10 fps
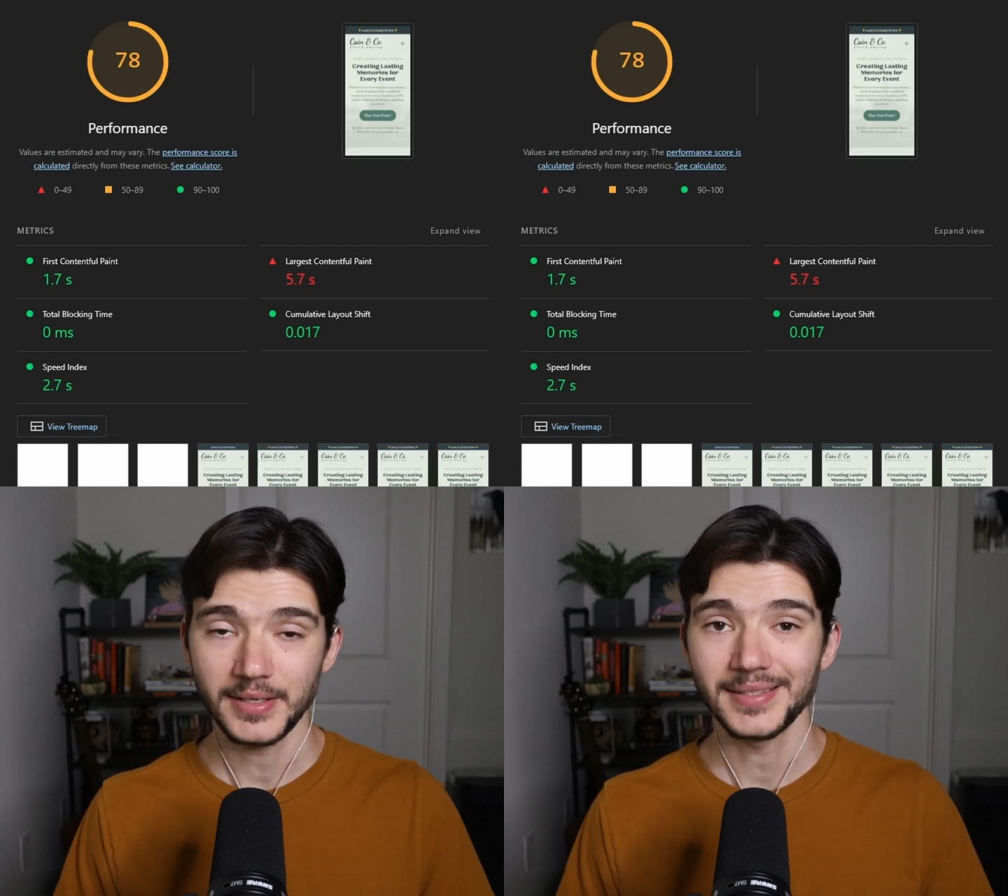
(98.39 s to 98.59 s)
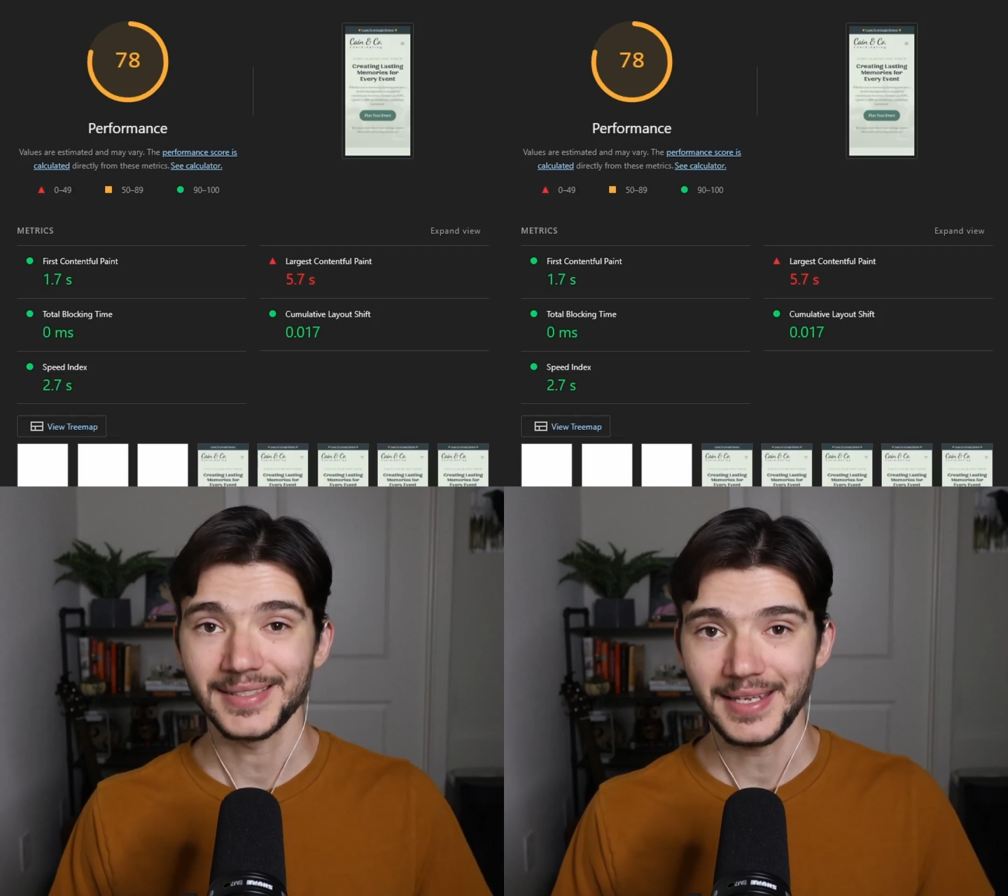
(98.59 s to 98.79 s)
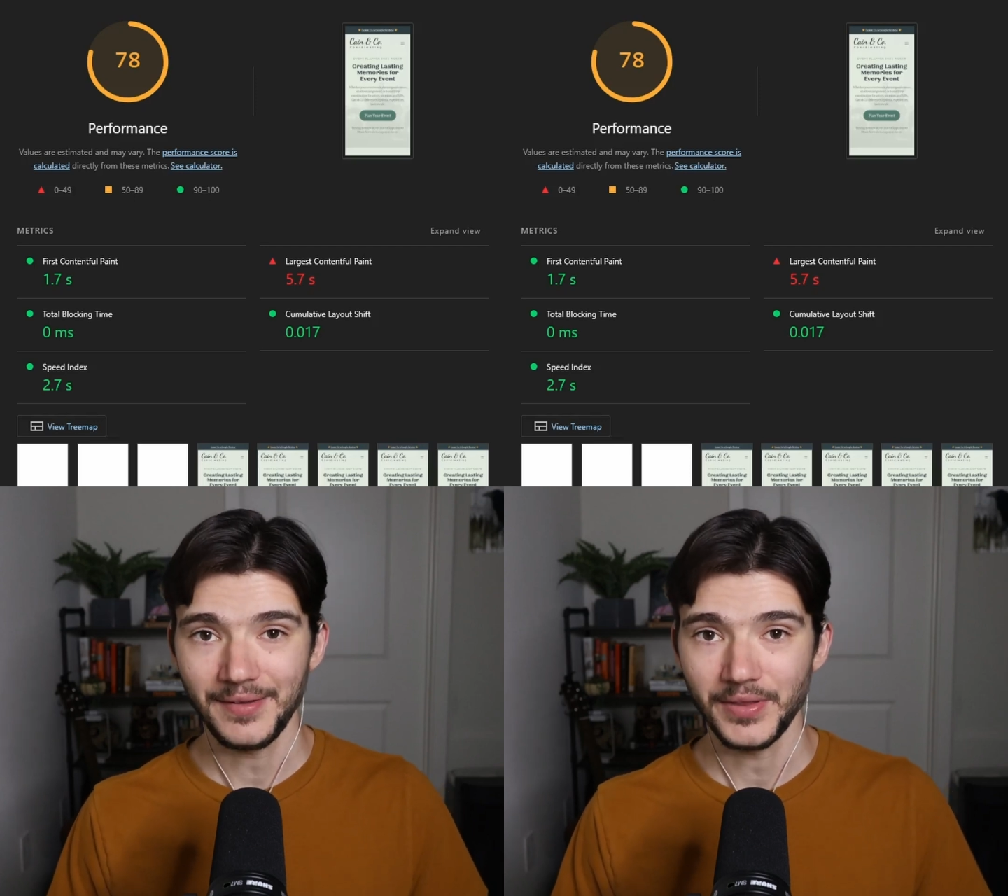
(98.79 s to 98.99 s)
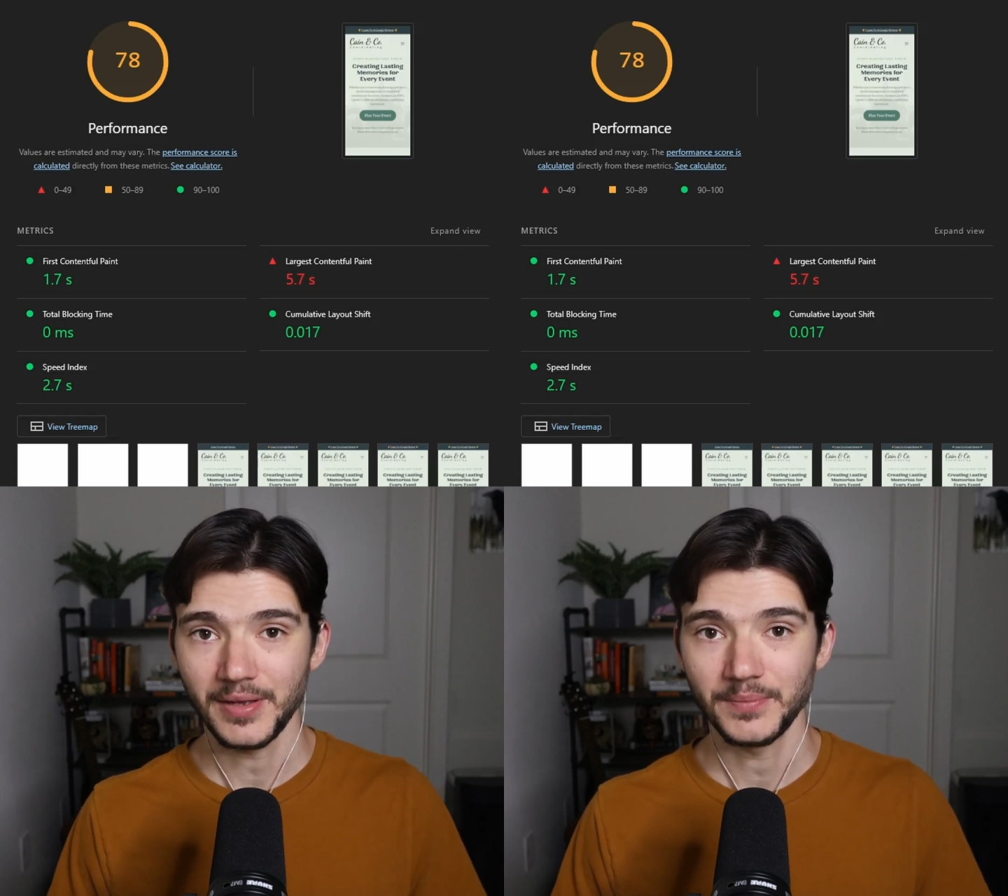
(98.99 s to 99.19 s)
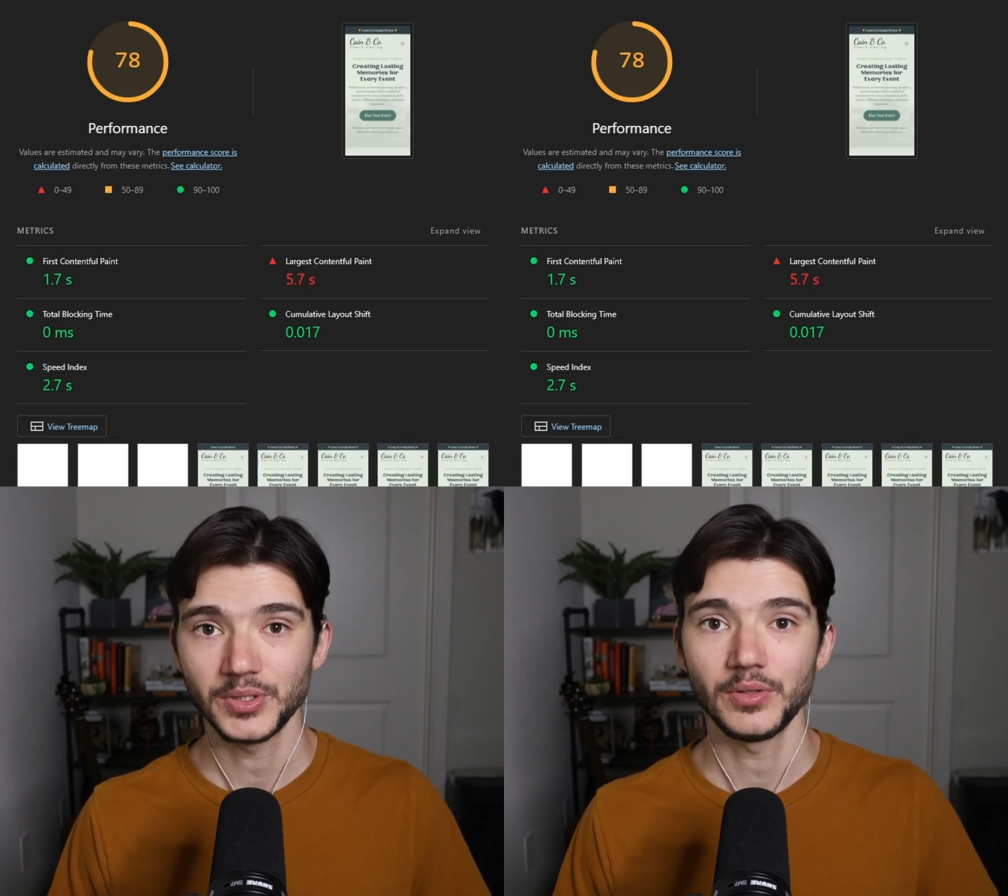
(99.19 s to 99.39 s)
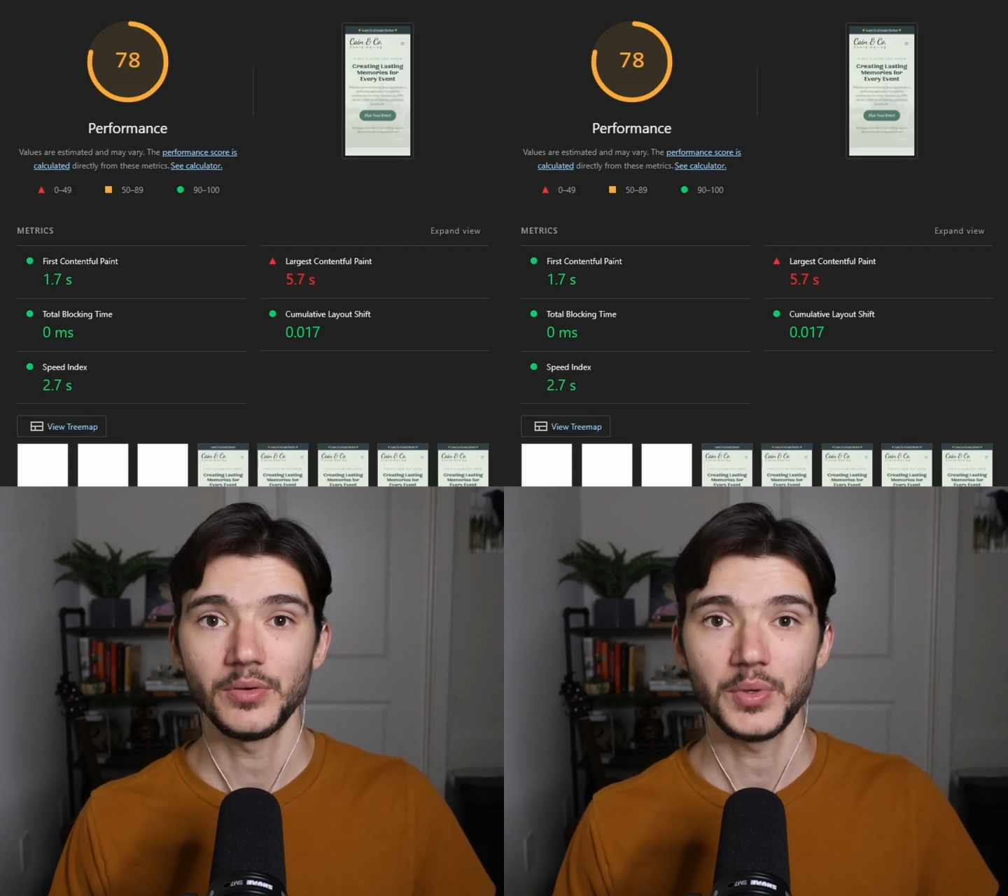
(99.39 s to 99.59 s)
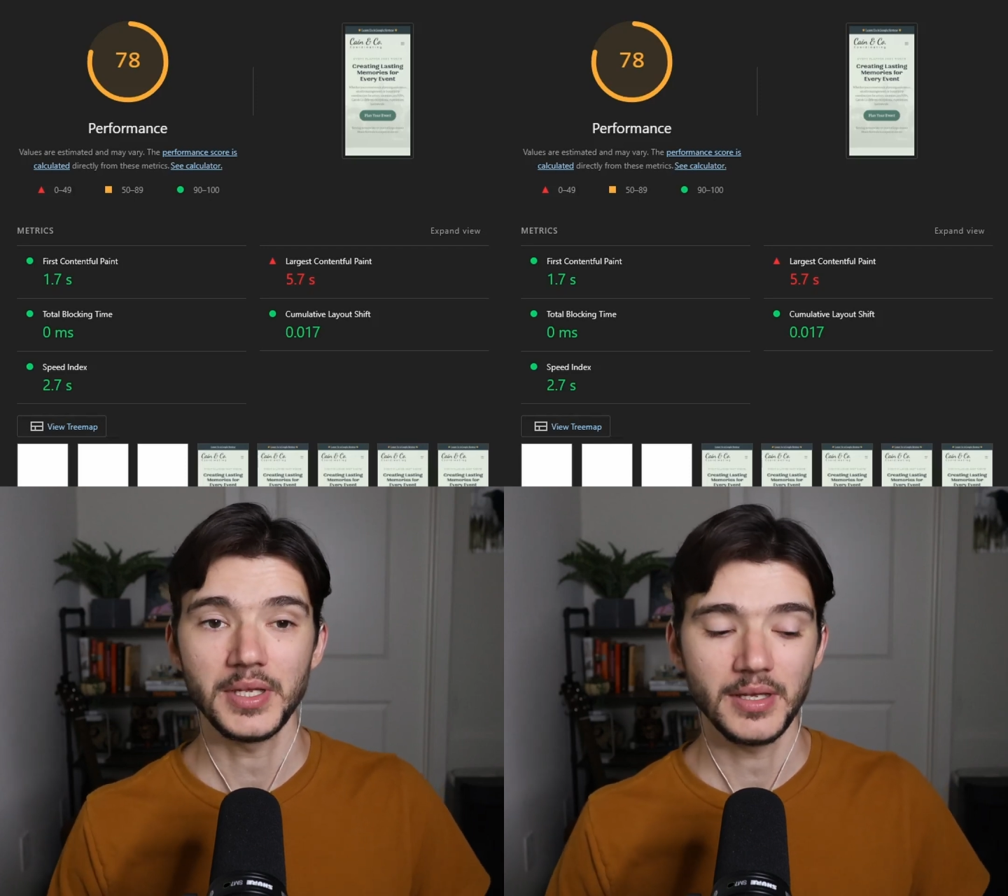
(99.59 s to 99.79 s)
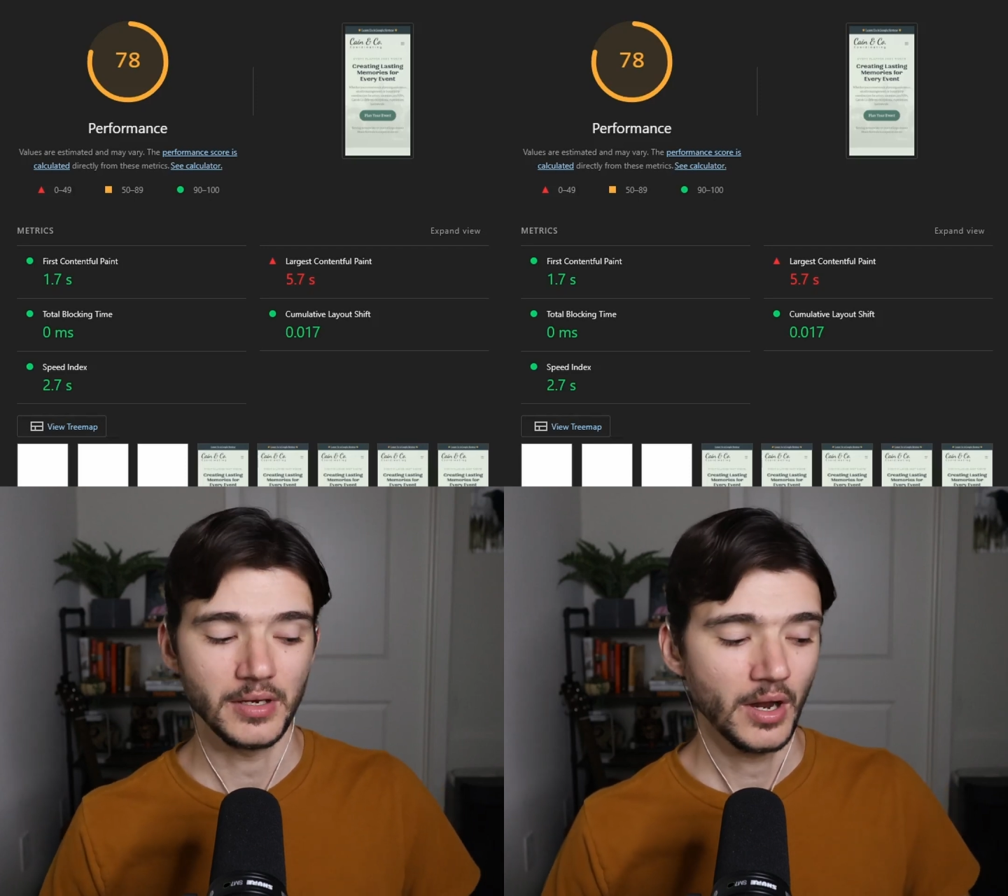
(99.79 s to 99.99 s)
to save them so that we
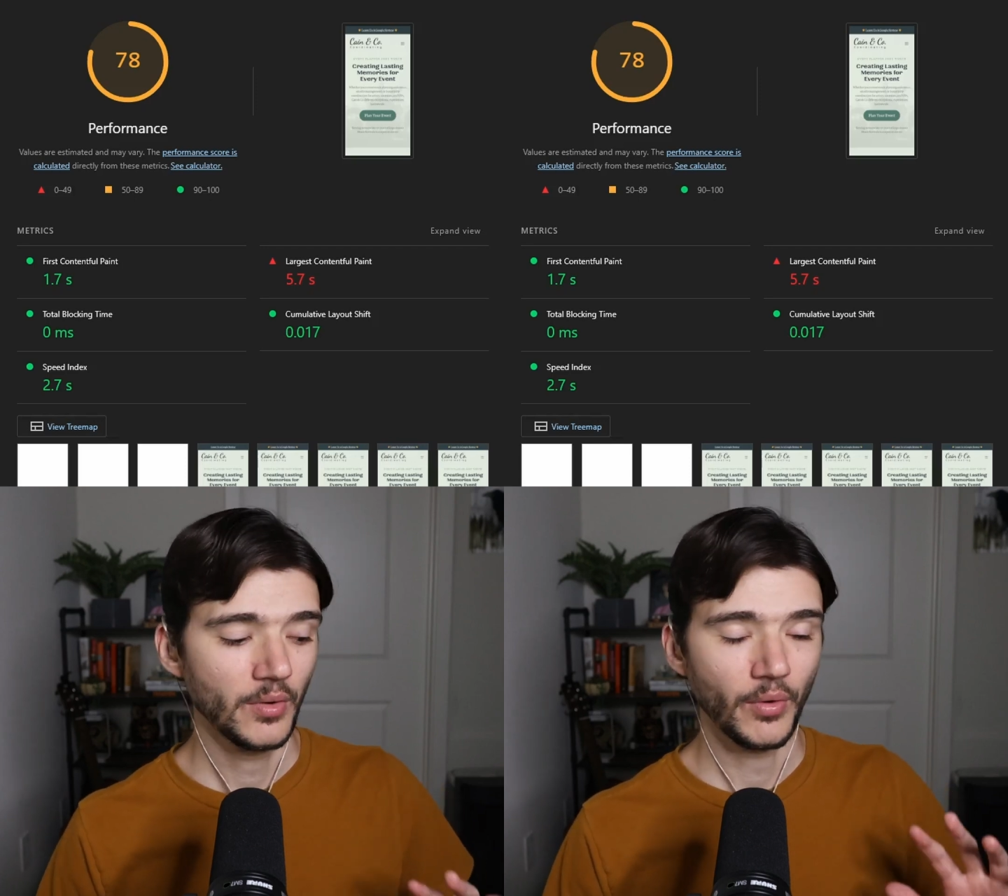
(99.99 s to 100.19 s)
can